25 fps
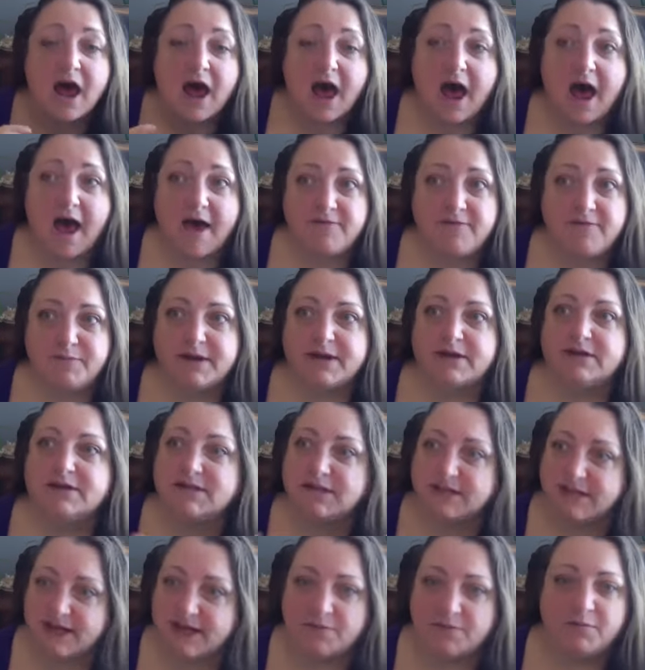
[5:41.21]
I've been to
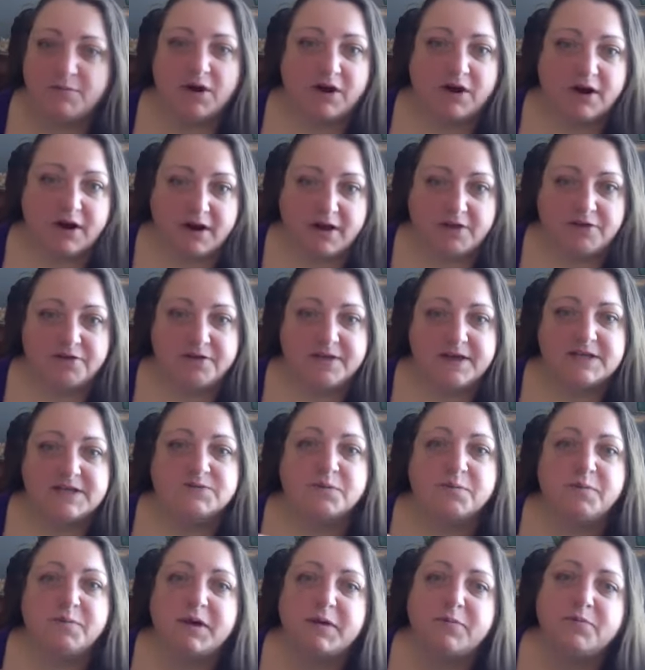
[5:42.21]
Landmark and other things
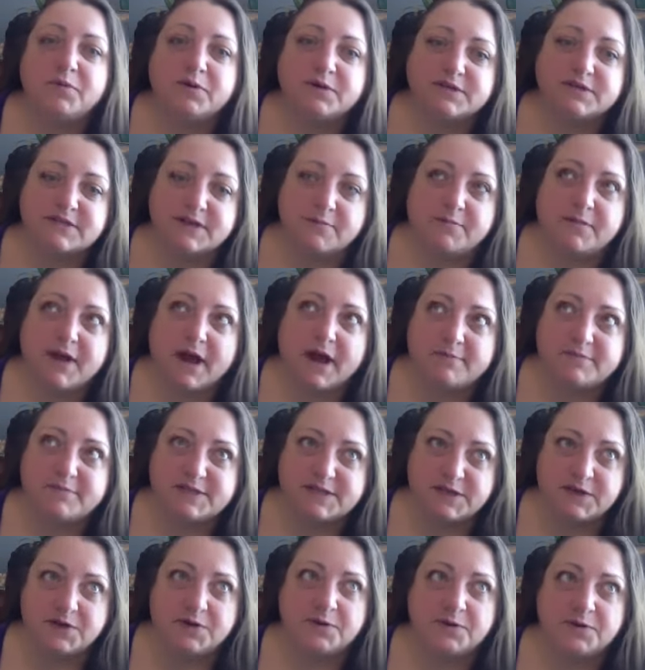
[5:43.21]
where people sometimes
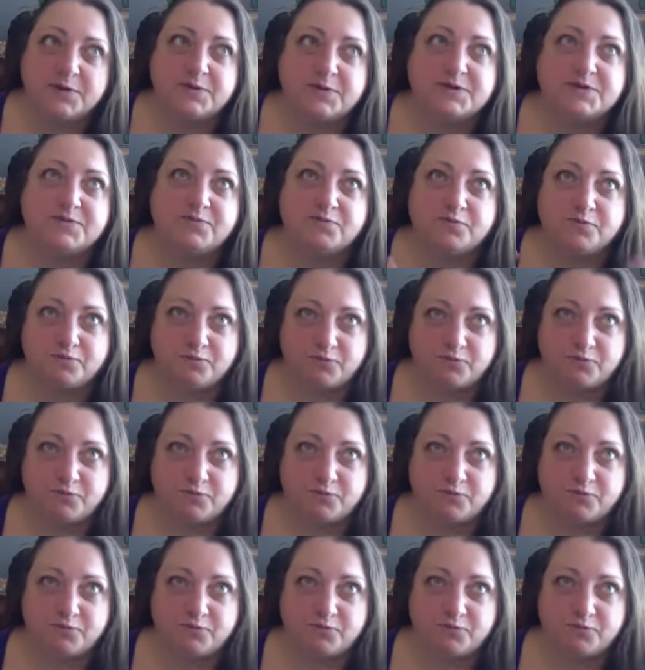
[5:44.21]
use